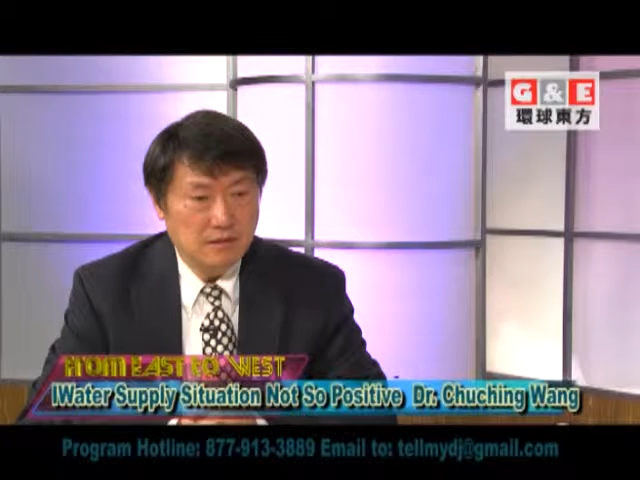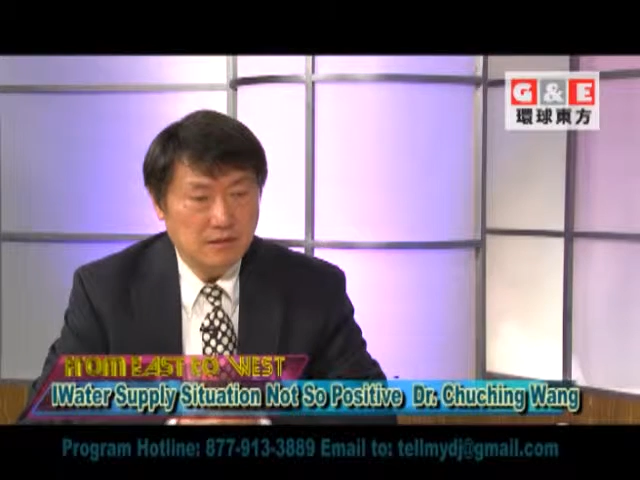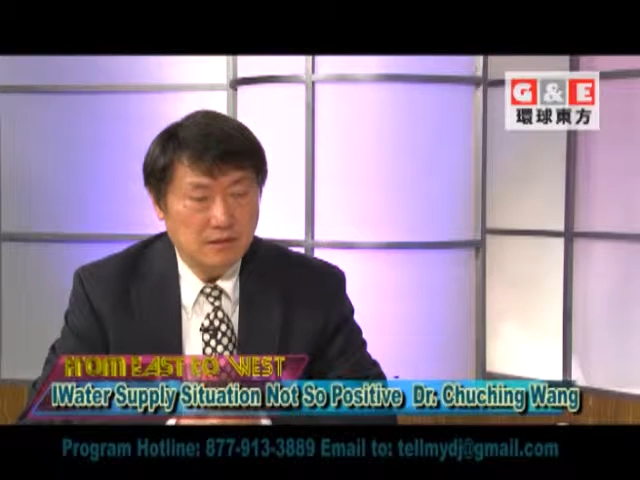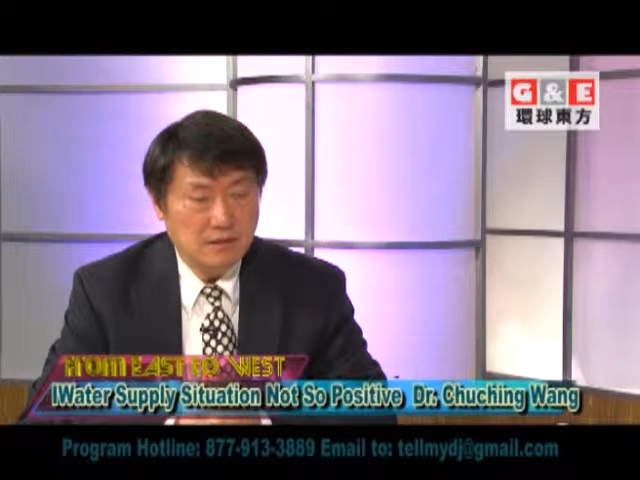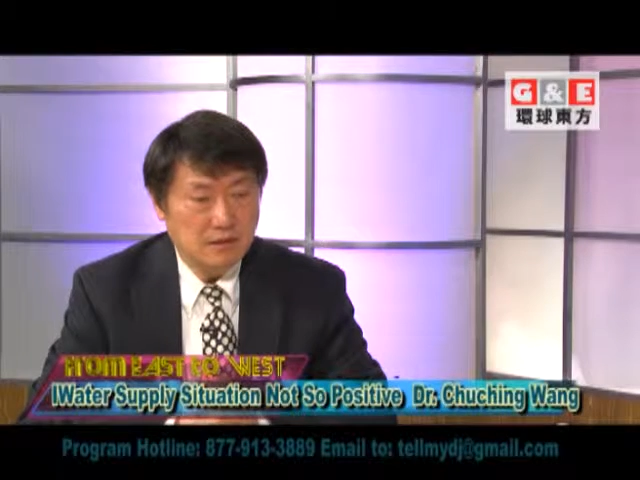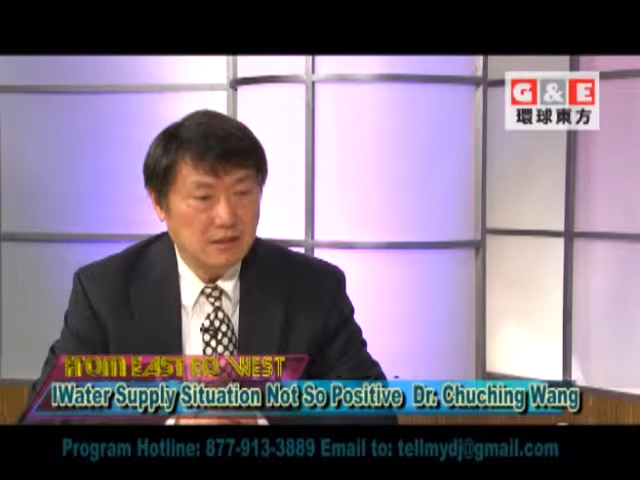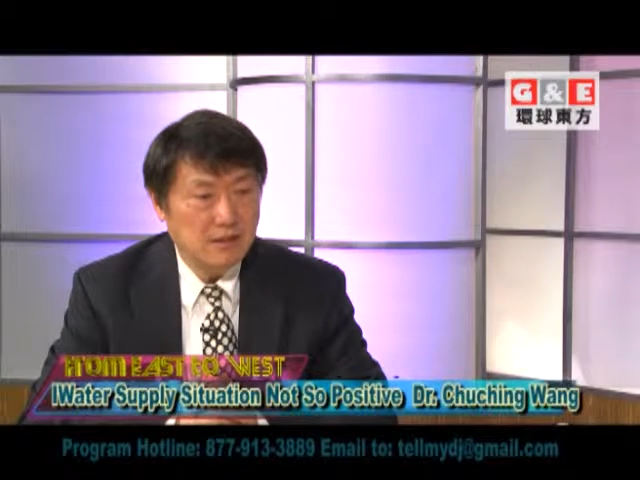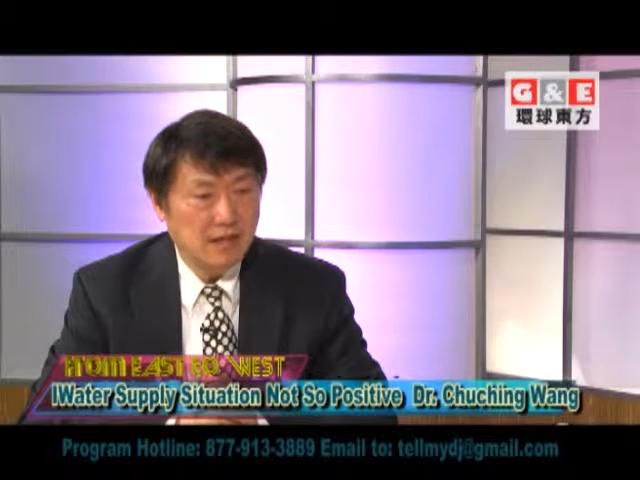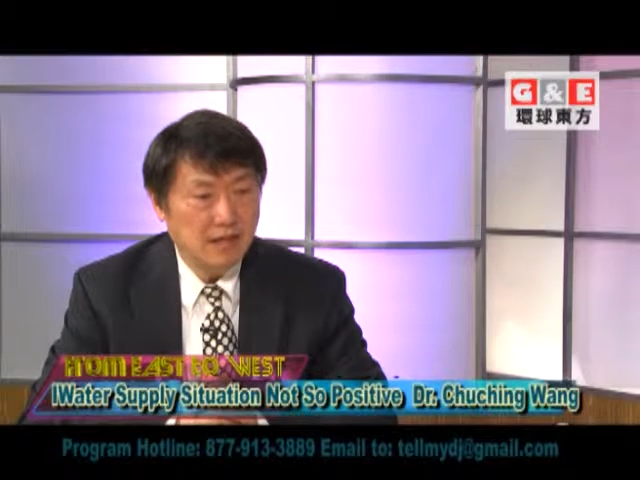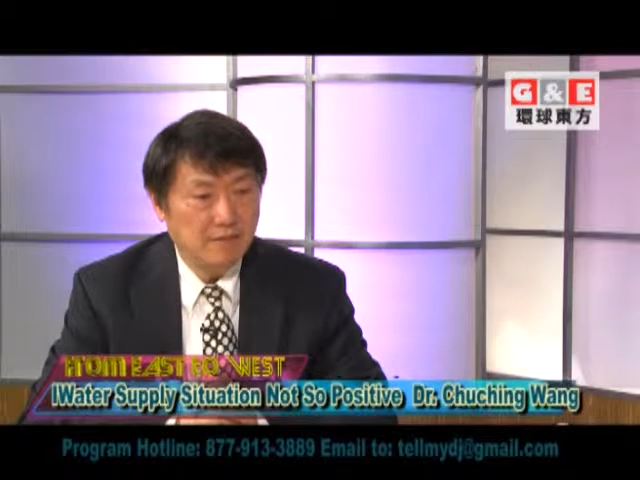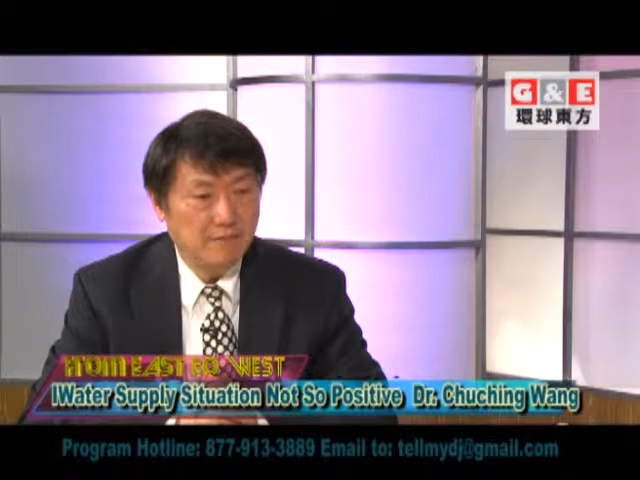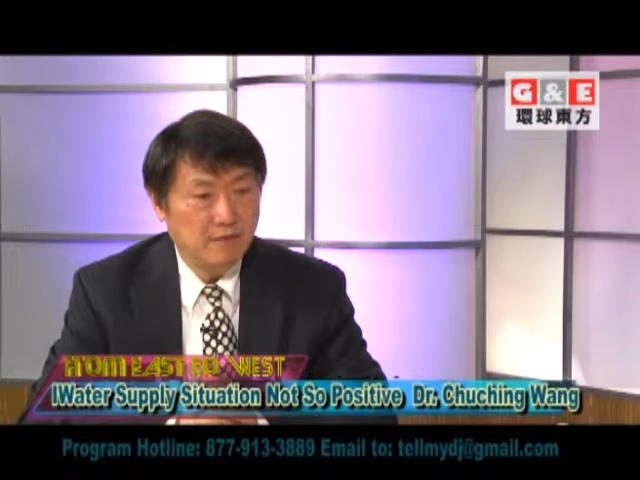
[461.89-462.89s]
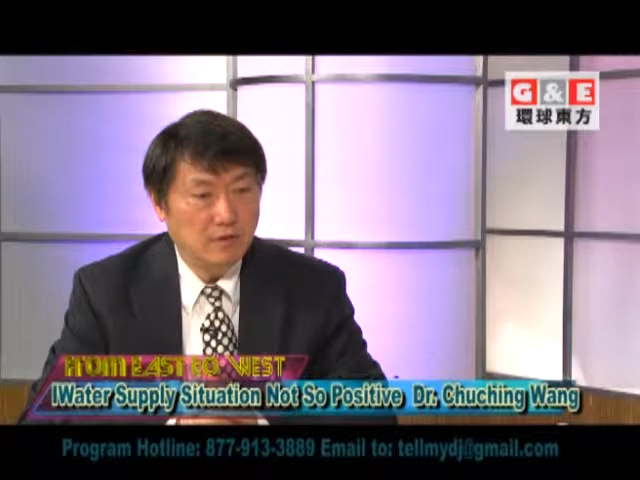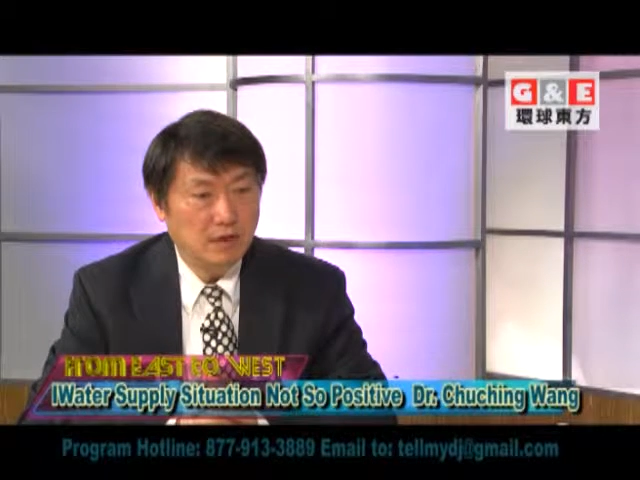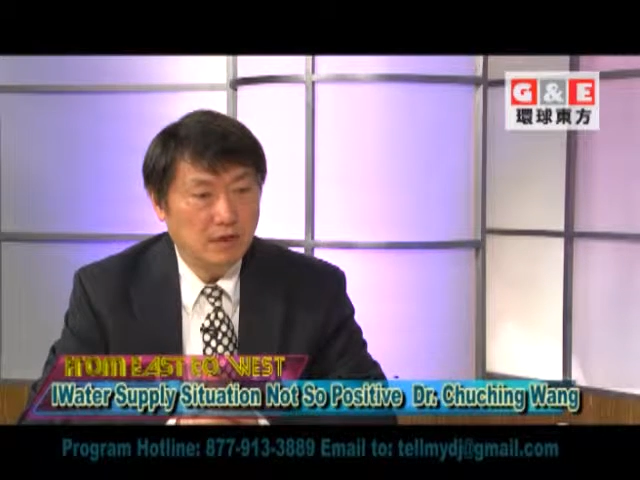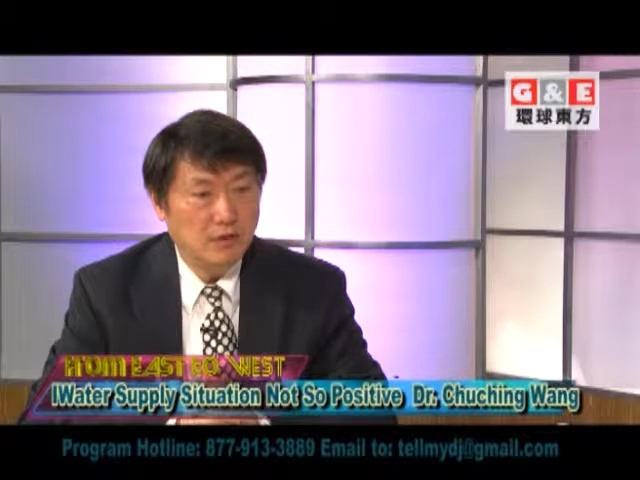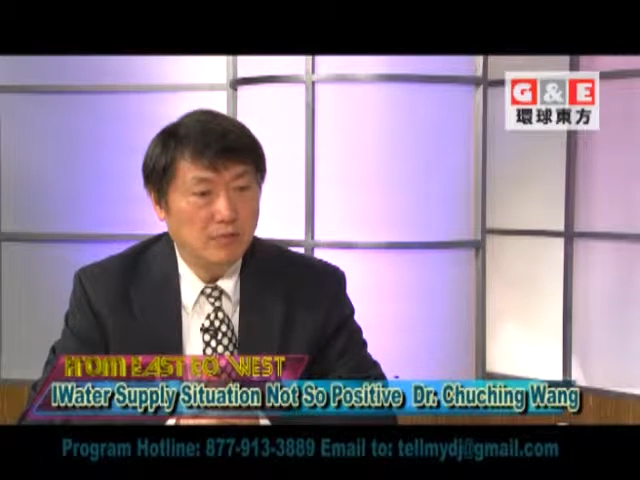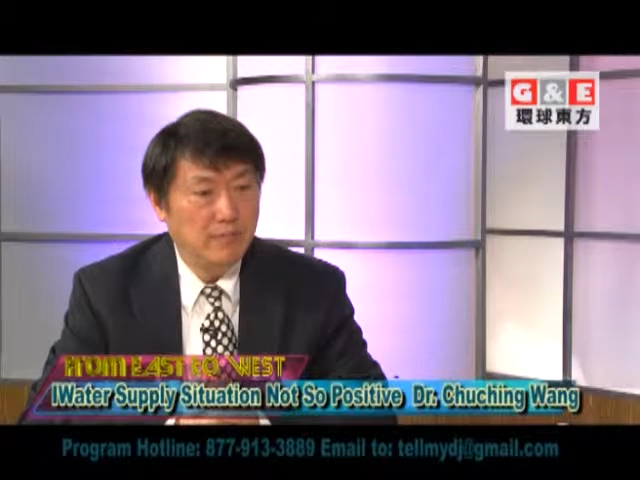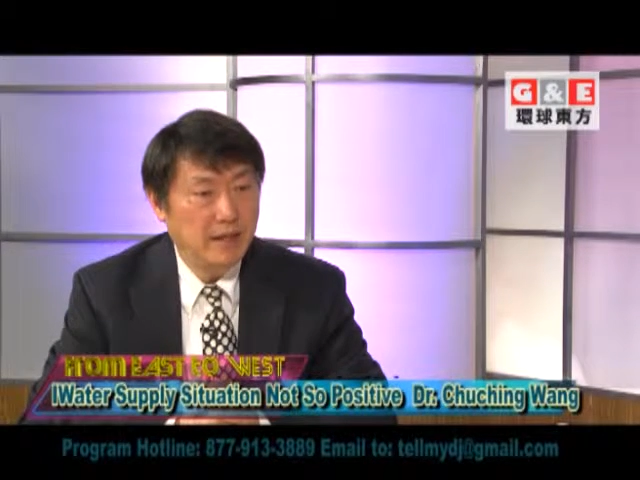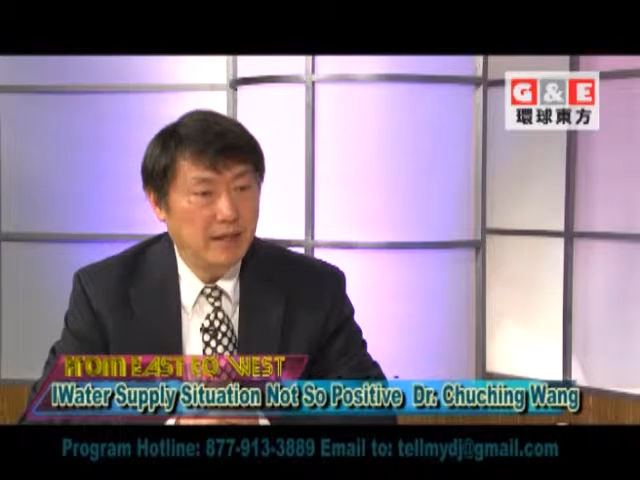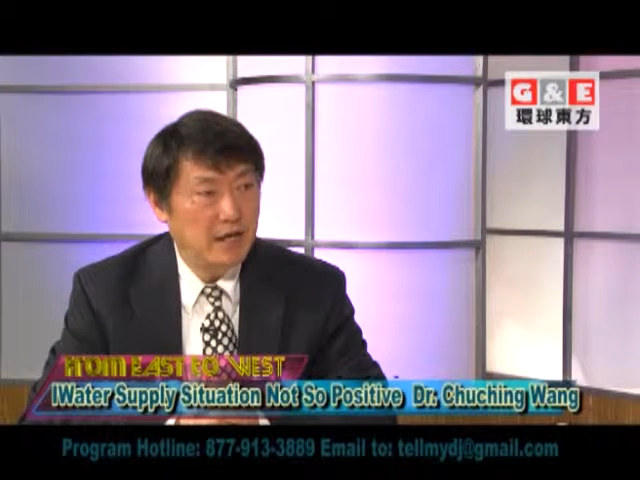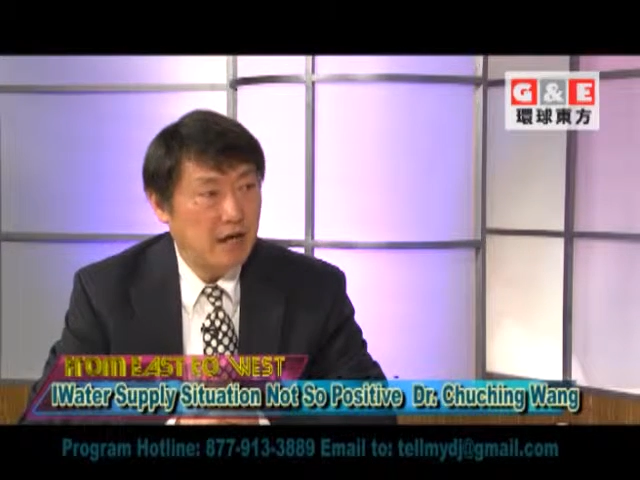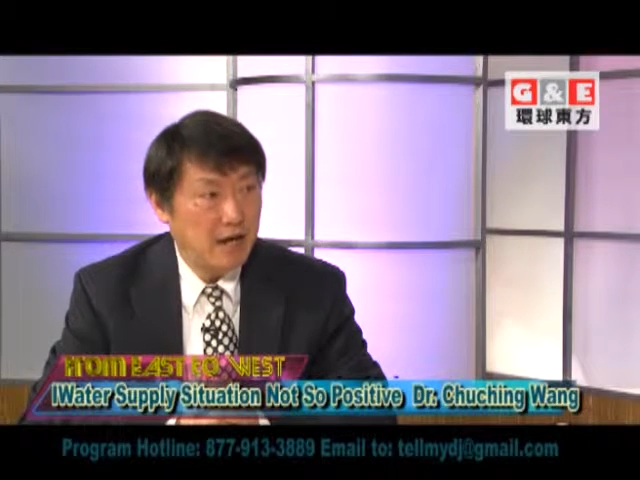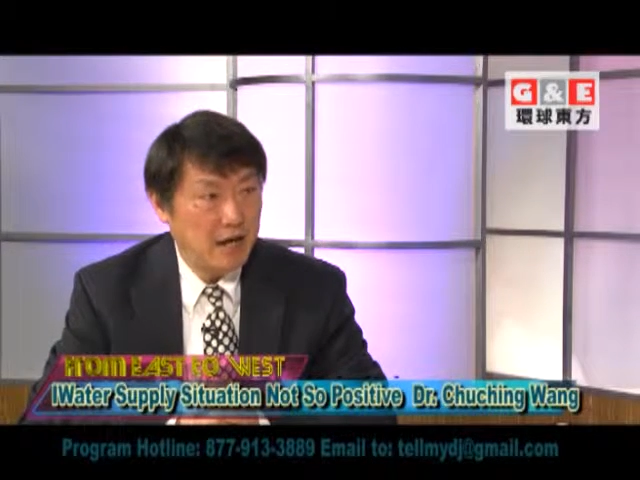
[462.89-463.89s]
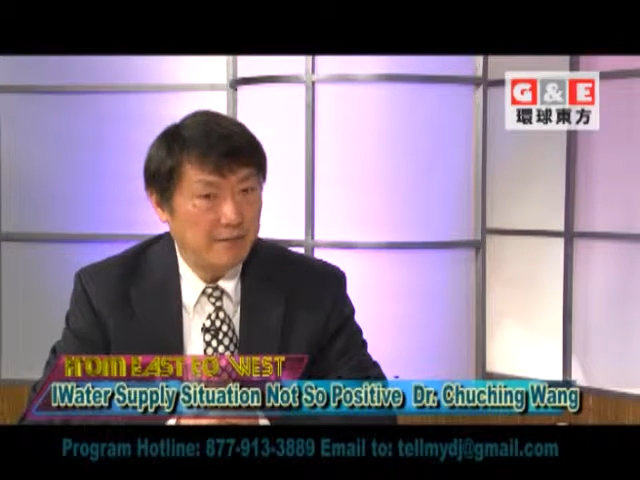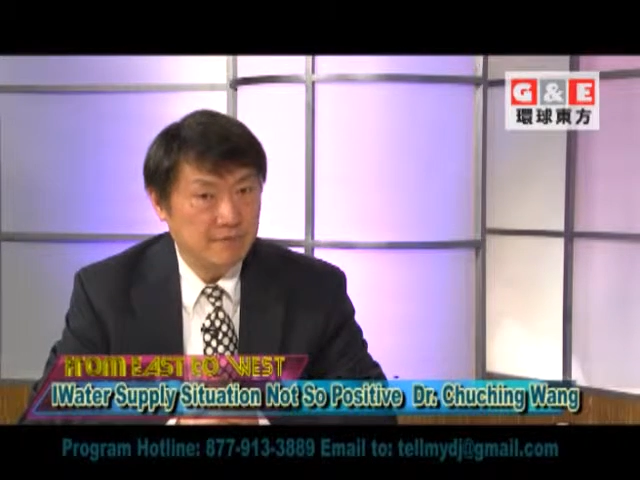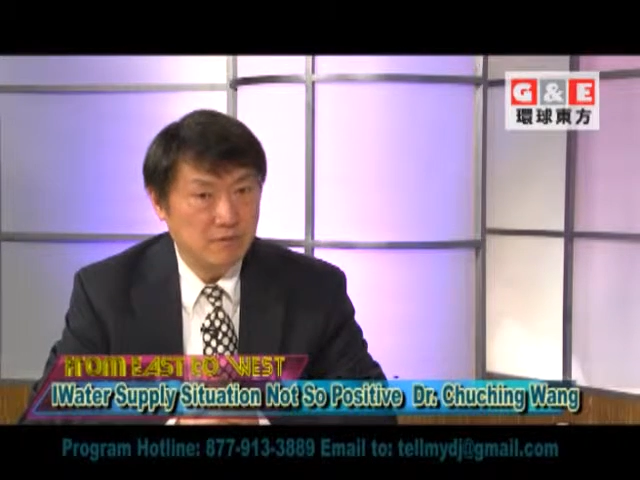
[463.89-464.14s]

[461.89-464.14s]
Southern California, you may not have